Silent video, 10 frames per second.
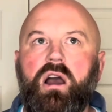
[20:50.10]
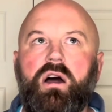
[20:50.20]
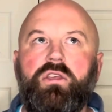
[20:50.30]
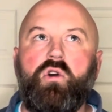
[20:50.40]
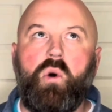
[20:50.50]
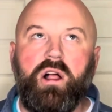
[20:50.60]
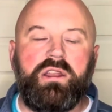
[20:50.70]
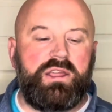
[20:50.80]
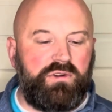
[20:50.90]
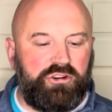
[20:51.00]
the
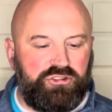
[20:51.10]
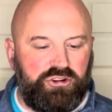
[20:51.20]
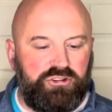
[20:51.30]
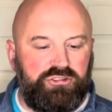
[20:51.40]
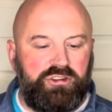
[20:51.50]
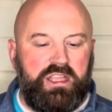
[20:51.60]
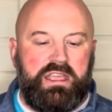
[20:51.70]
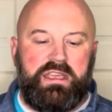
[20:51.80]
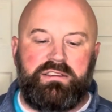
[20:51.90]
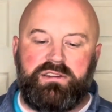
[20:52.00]
quality of our church
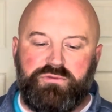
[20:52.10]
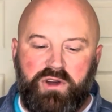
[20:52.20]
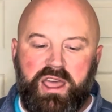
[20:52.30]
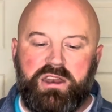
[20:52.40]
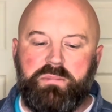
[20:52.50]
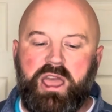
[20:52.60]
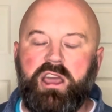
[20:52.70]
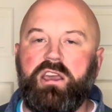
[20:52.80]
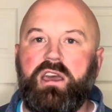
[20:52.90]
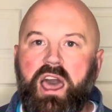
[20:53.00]
is defined by
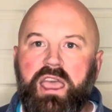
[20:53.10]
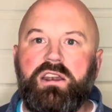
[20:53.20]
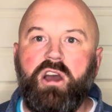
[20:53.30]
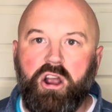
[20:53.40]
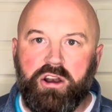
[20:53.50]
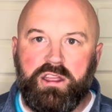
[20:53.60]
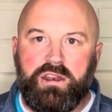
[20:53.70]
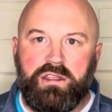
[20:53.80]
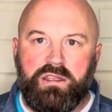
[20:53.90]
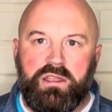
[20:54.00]
a
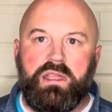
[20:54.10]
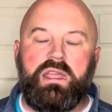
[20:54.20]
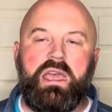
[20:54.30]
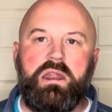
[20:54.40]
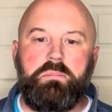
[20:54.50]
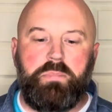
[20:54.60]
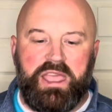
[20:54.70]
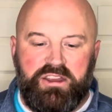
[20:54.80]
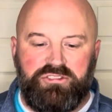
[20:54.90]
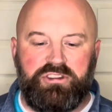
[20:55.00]
kind-hearted and
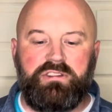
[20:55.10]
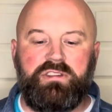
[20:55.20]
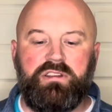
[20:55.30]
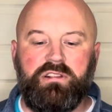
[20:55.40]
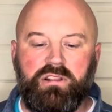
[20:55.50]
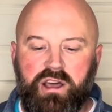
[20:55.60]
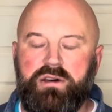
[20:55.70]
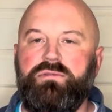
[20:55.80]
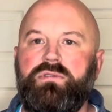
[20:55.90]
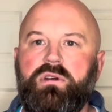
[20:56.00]
patient
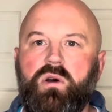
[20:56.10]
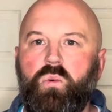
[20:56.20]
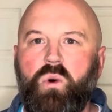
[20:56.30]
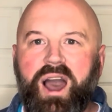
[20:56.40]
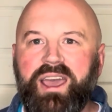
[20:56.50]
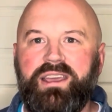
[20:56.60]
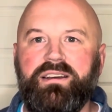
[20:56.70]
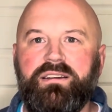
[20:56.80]
love. Why?